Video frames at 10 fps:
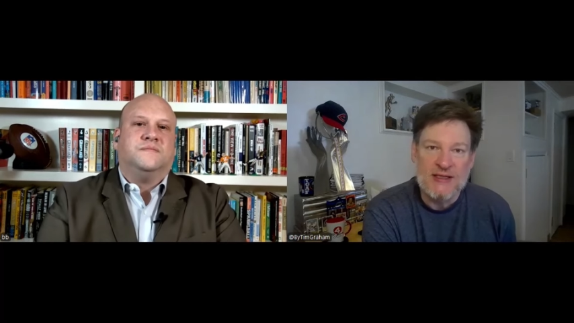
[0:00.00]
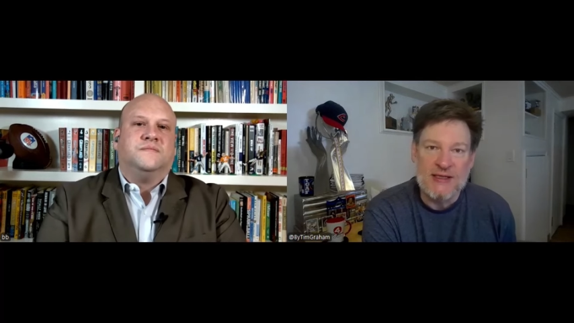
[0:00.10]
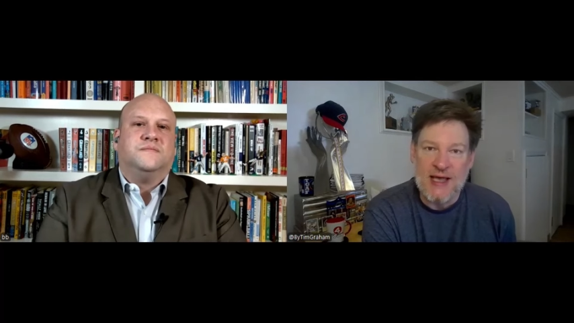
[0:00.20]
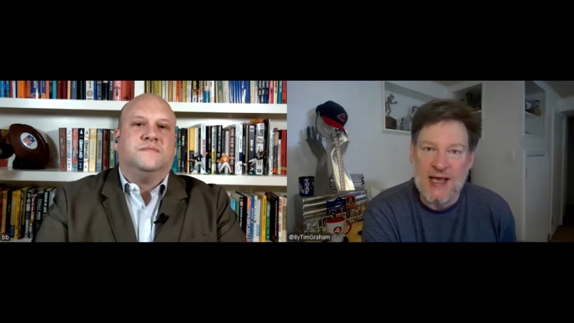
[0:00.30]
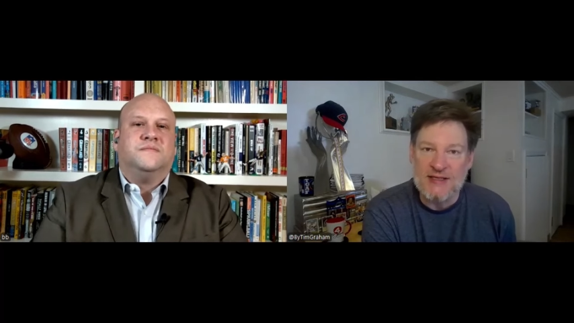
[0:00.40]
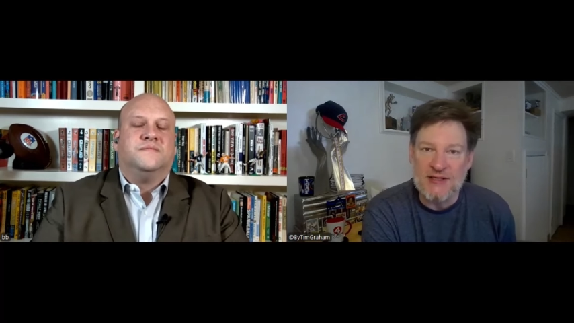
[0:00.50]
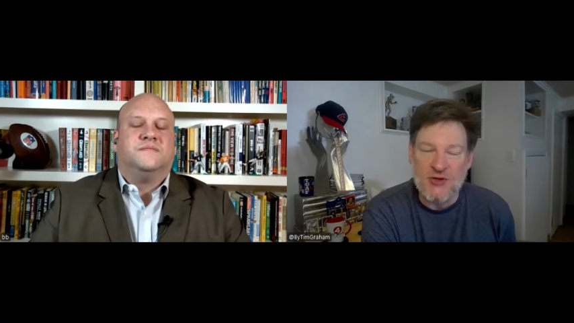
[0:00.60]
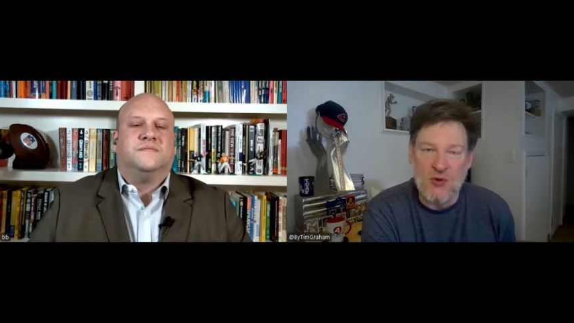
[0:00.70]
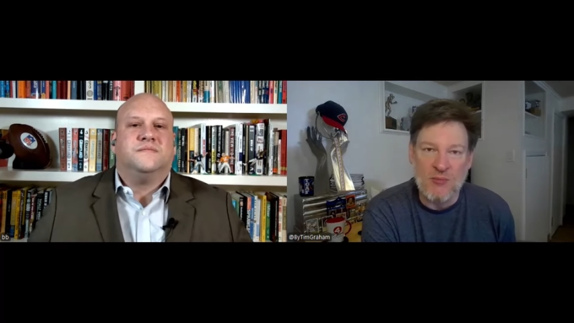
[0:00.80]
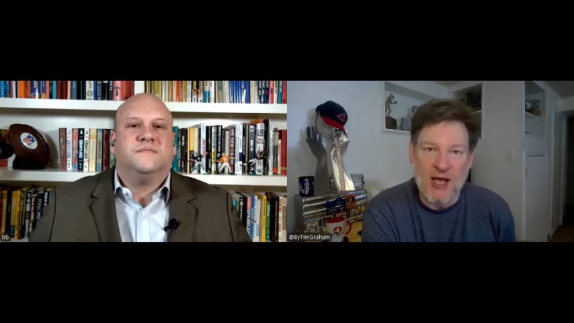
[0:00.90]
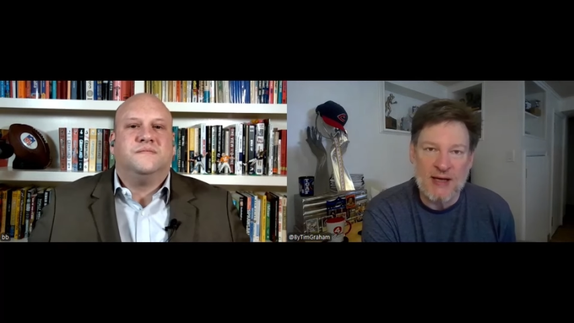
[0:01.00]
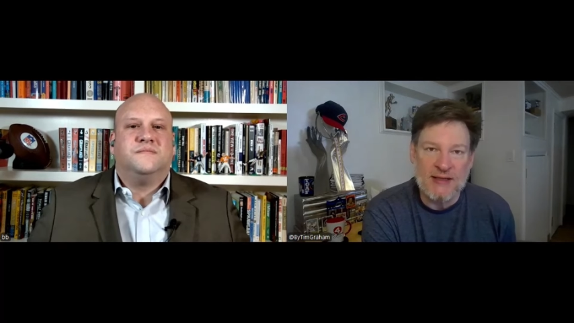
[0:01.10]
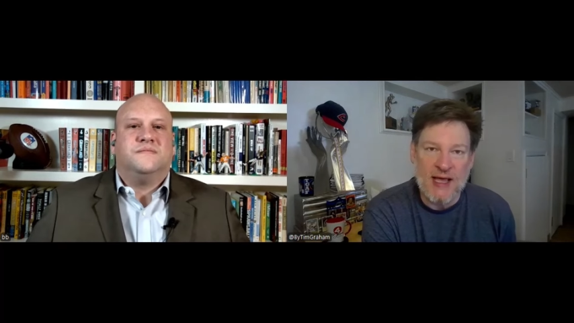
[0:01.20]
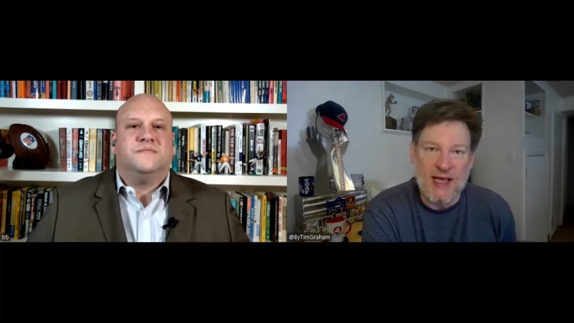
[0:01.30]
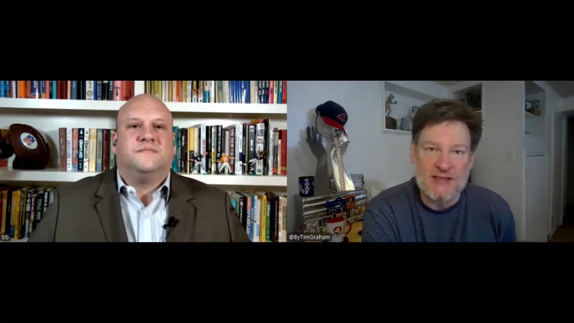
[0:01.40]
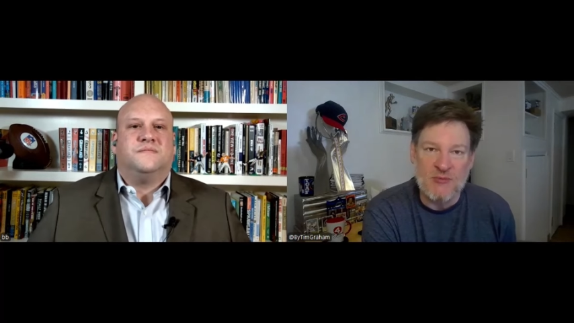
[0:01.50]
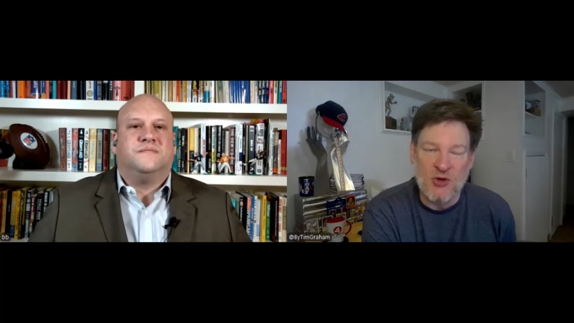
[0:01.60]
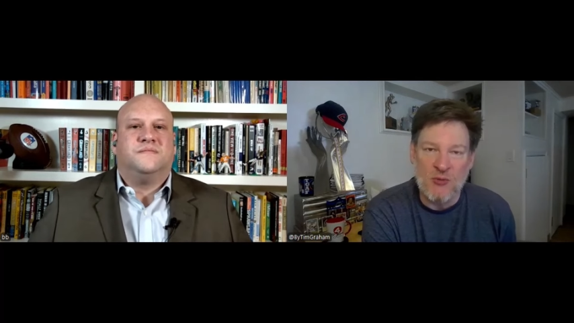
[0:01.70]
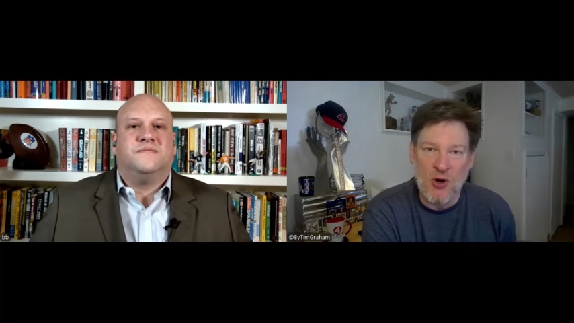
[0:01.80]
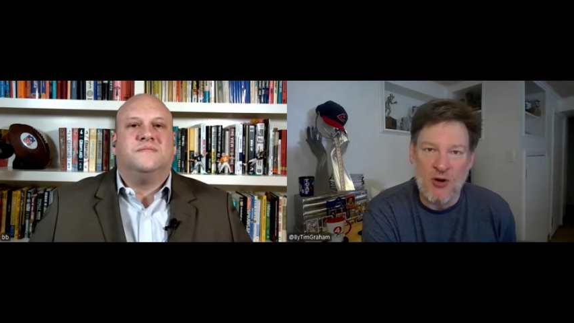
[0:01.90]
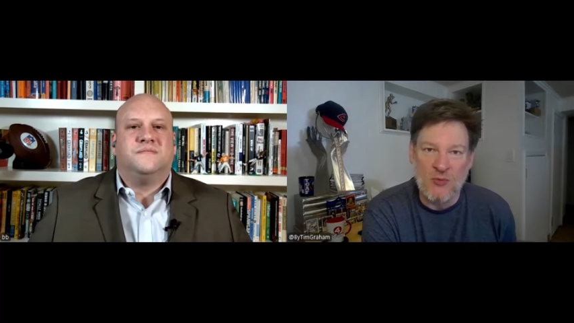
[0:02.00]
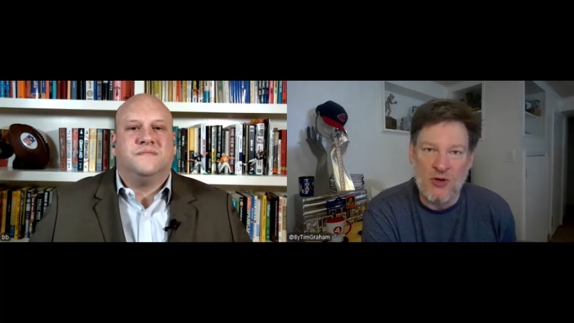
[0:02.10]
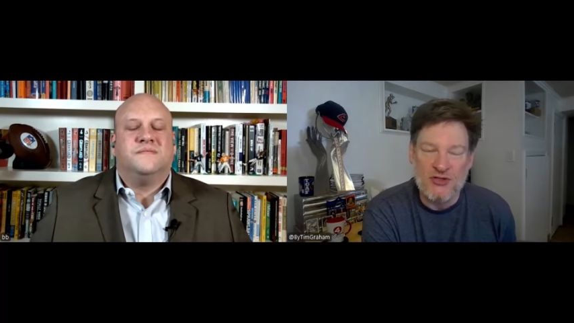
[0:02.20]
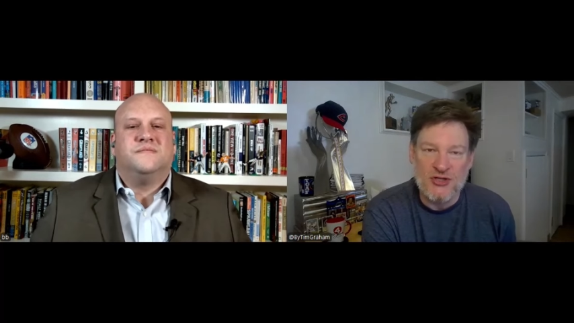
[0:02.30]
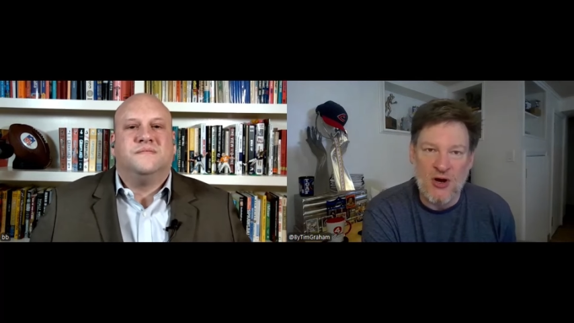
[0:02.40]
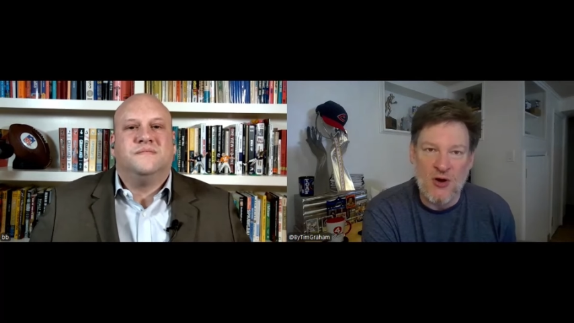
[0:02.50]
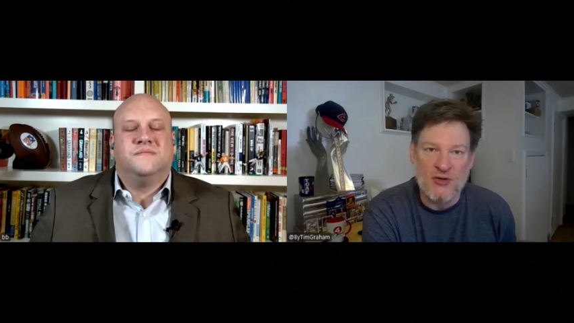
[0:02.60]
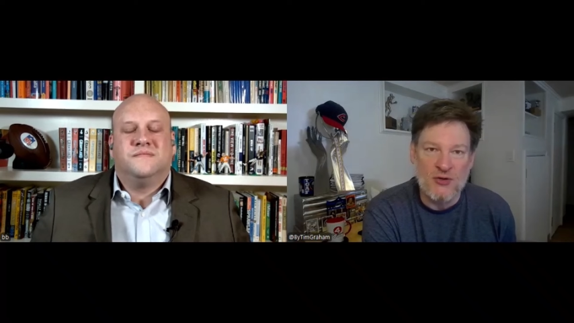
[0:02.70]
Speaker 1: He has his own podcast, The Bill Barnwell Show.